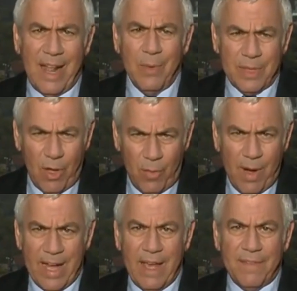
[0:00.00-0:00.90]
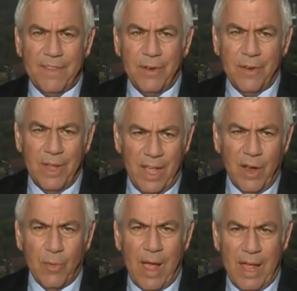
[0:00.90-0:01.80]
I would go right after
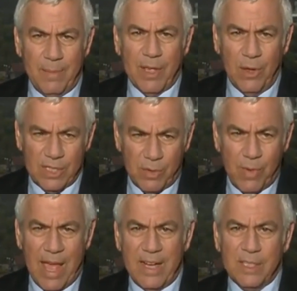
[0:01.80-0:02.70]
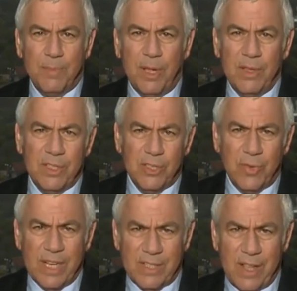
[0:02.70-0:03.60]
Iran because Iran is pulling the
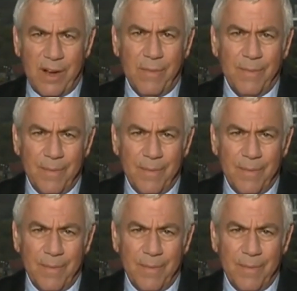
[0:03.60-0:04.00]
strings there.